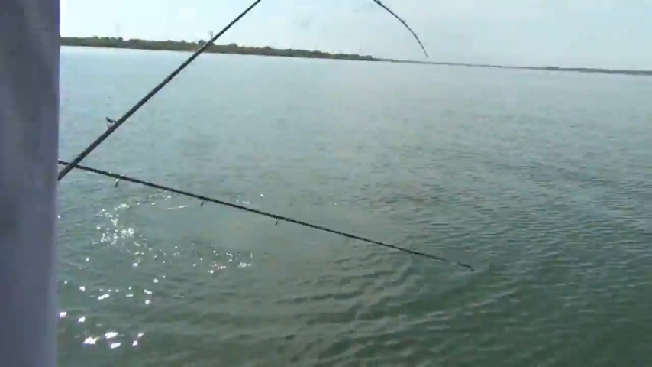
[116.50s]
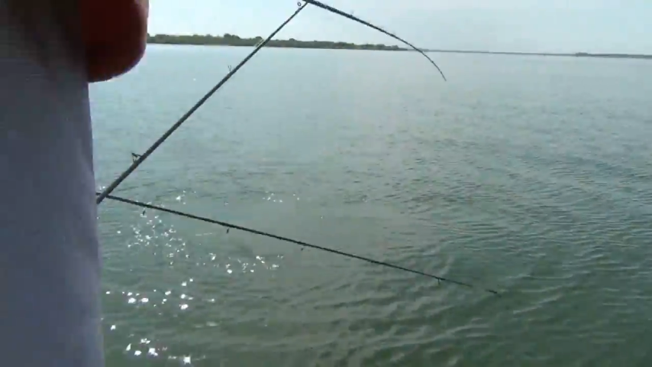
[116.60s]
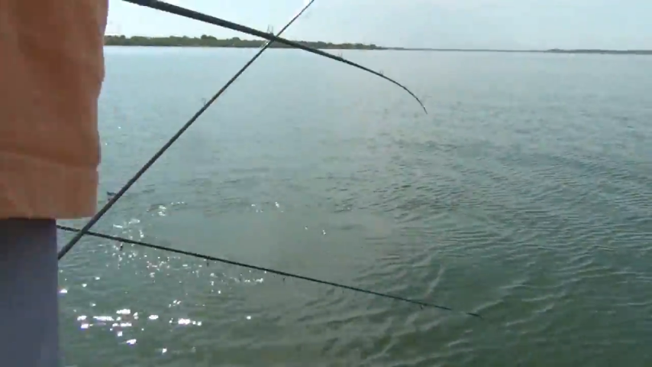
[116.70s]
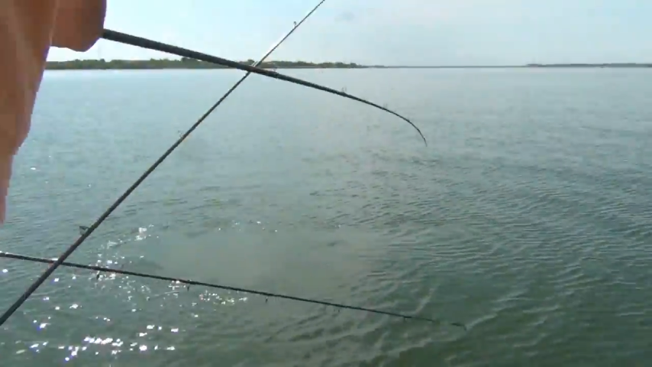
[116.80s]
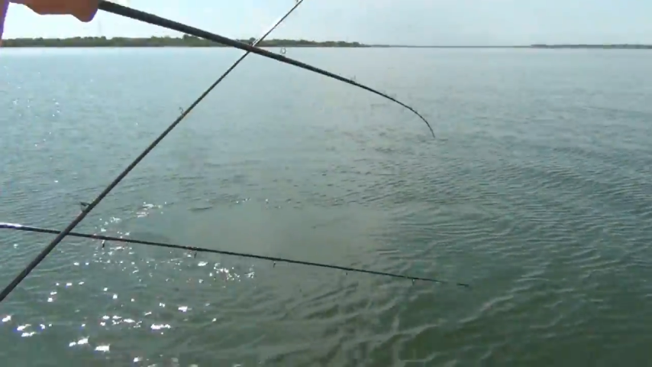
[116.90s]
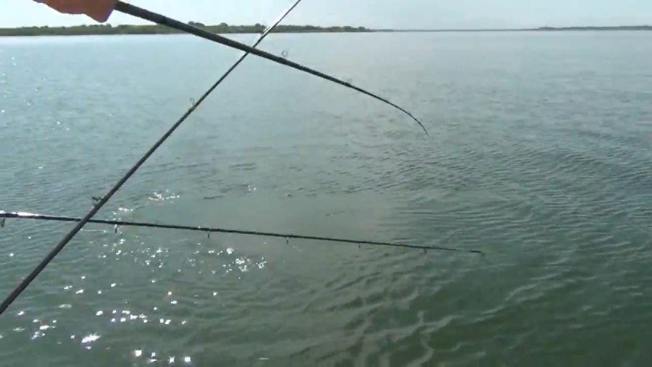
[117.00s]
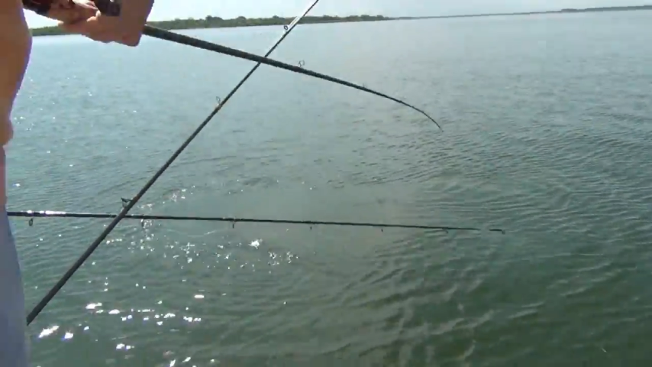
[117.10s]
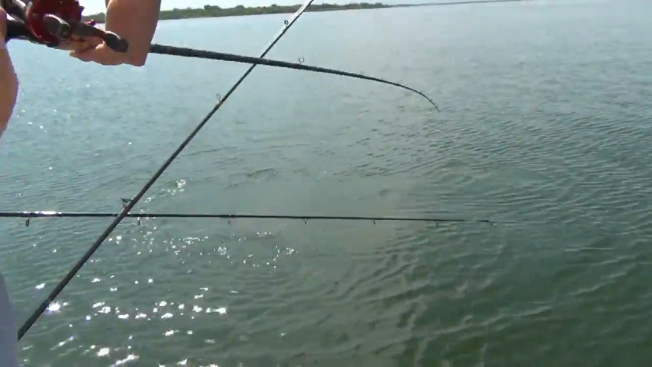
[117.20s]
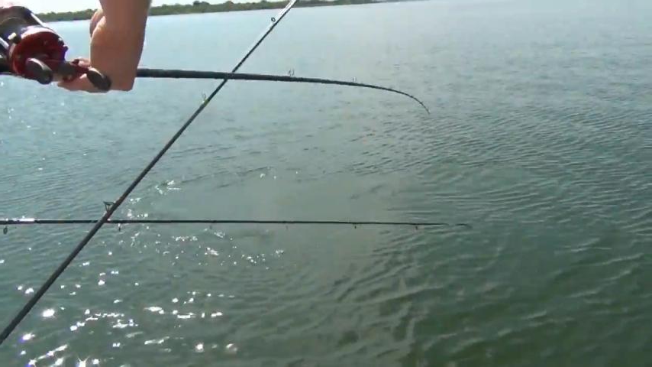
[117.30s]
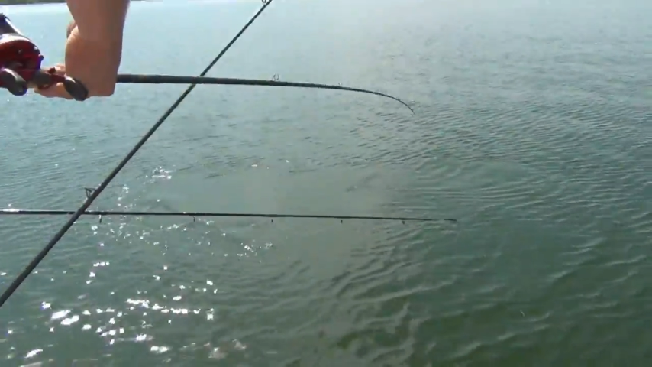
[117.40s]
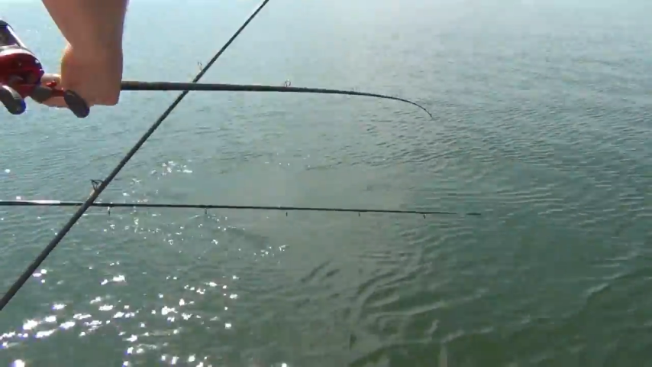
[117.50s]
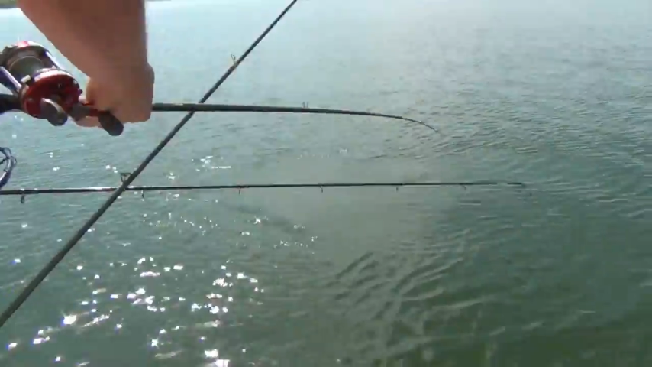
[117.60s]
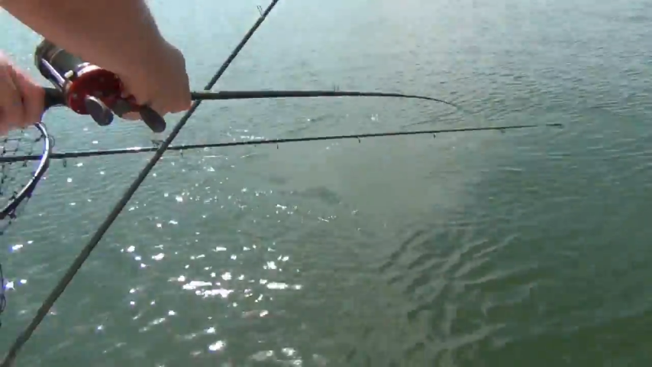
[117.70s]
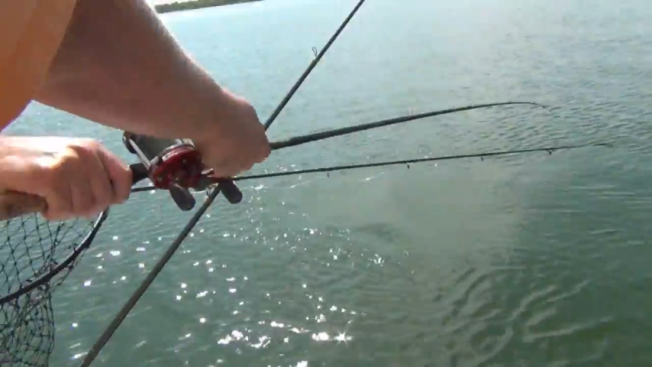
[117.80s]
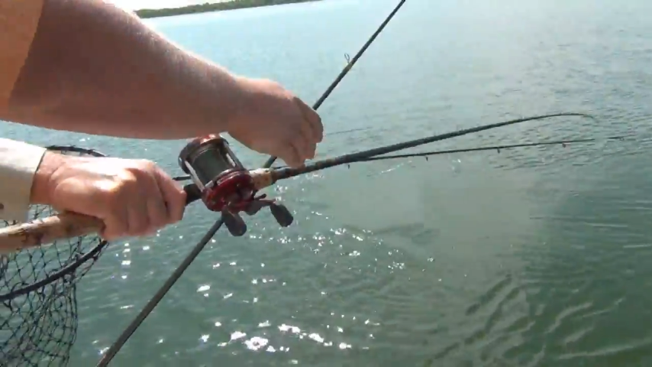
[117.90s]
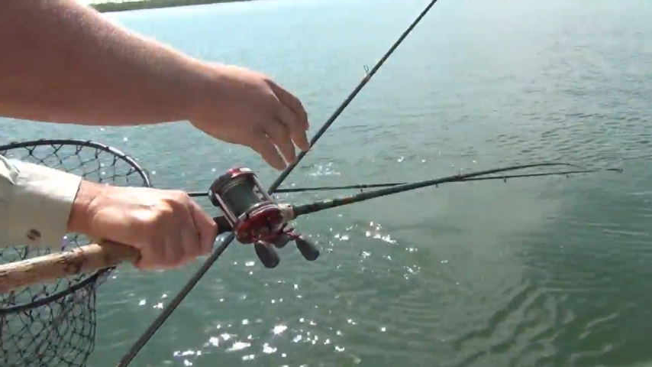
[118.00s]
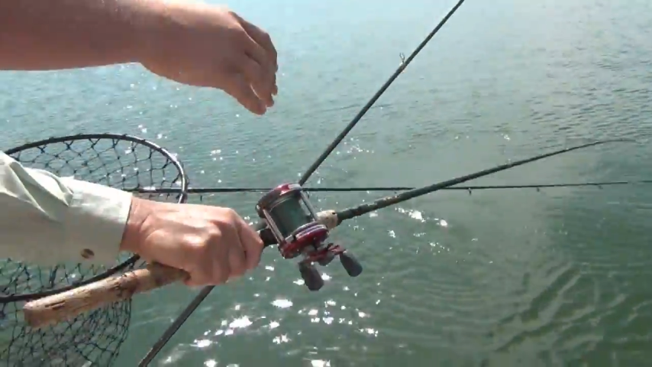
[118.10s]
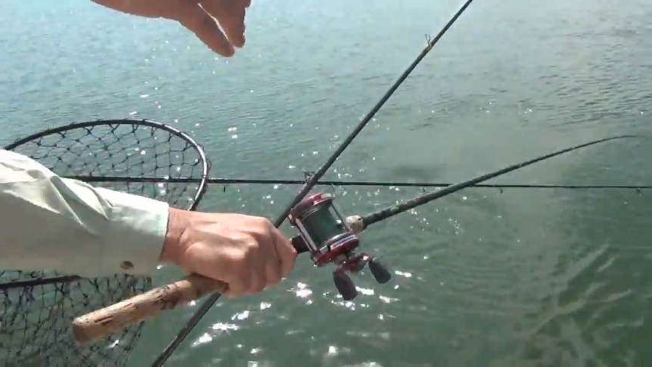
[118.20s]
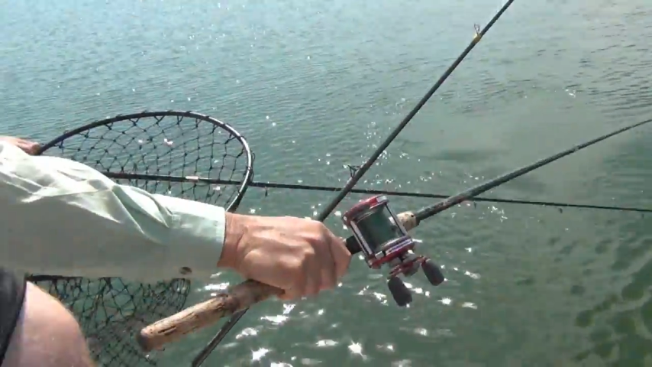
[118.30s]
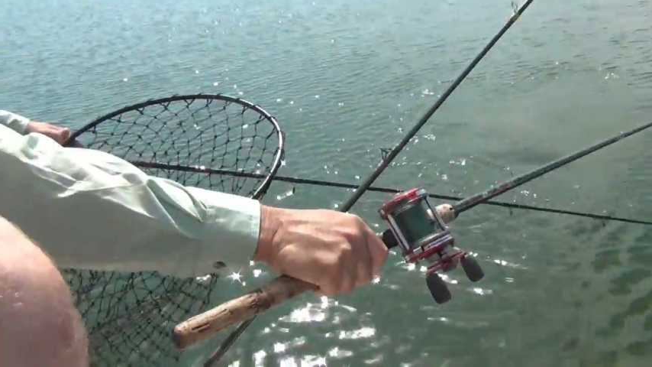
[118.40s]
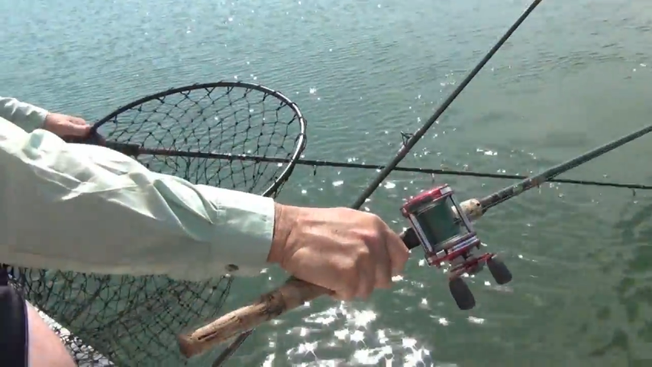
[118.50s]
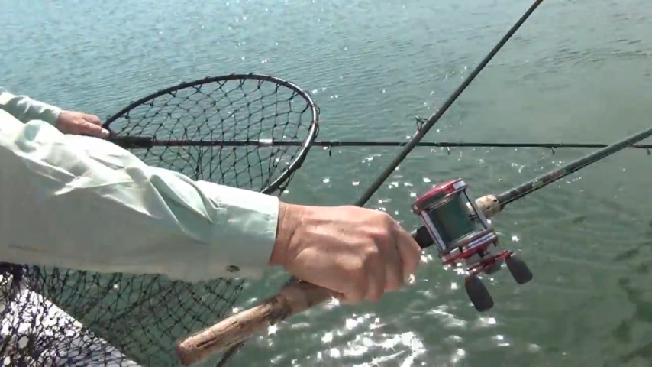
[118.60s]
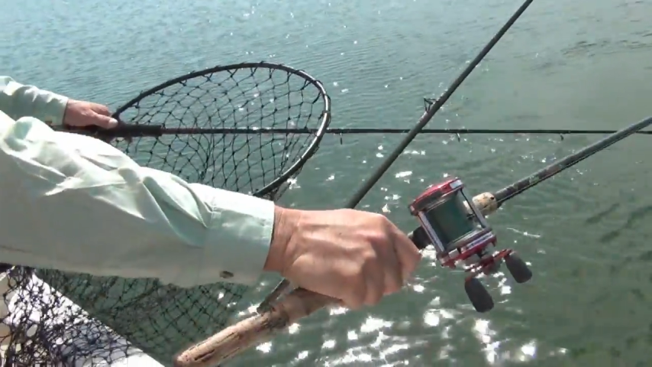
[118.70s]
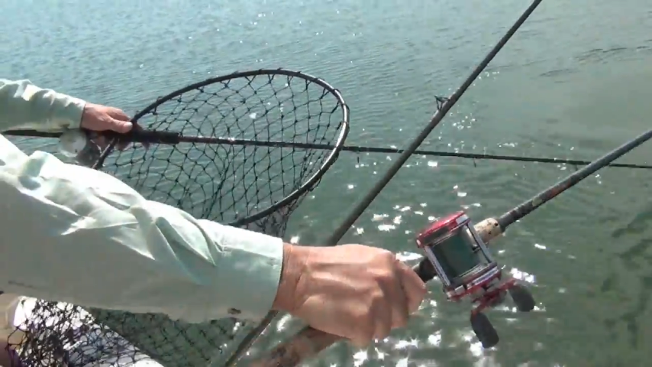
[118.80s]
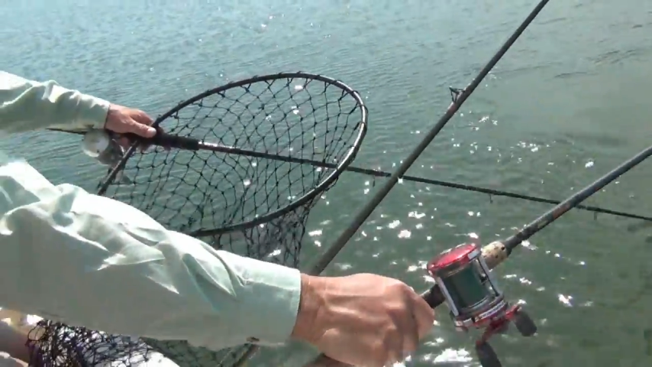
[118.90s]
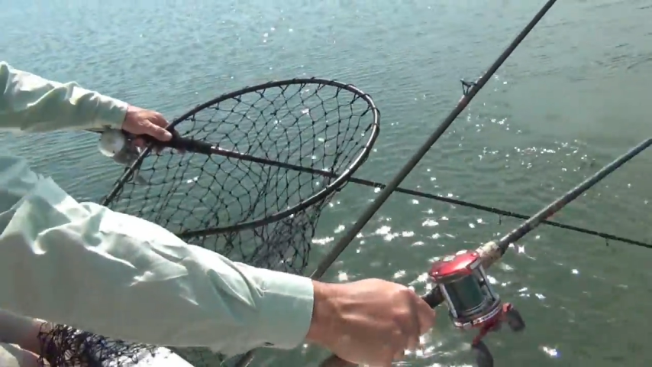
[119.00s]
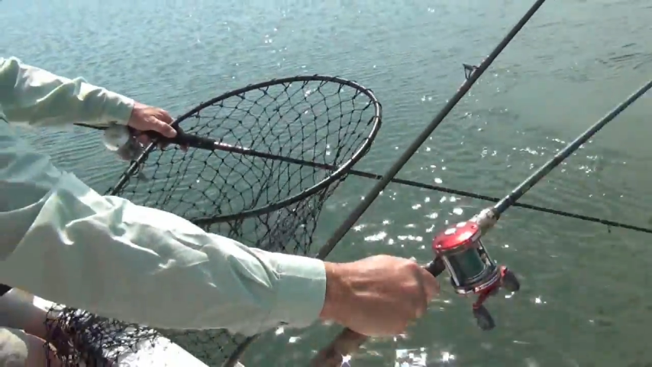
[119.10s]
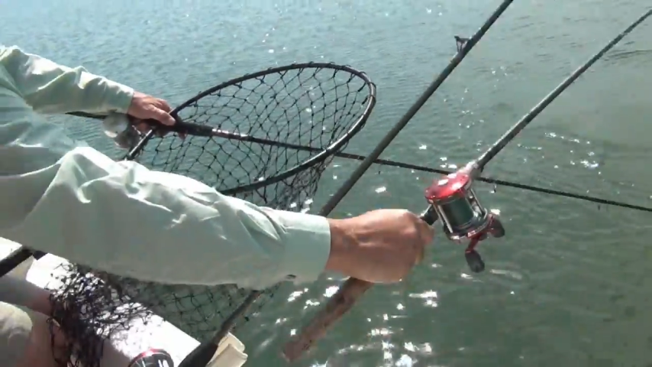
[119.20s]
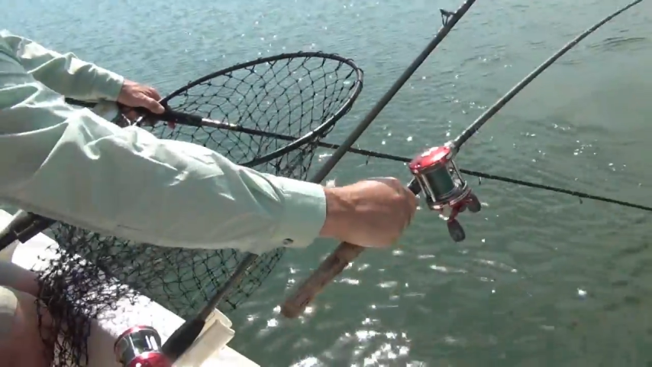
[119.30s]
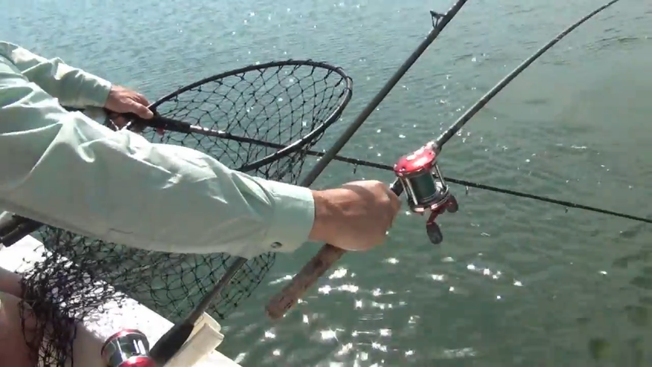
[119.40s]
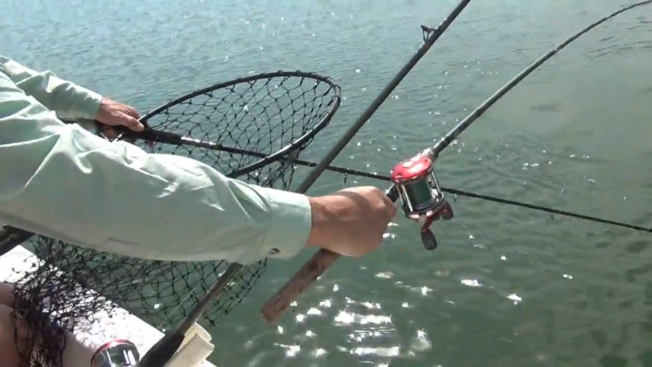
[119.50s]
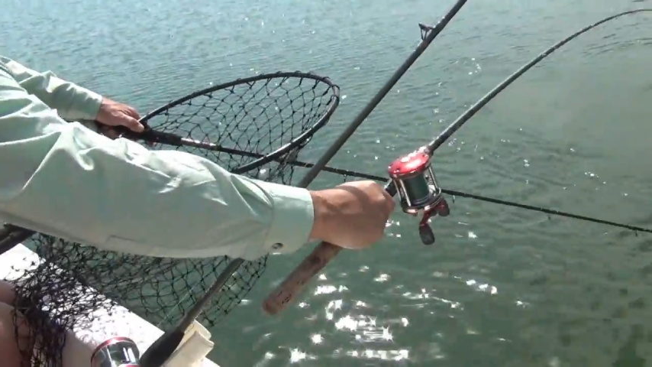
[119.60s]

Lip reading: Nobody's mouth can be seen.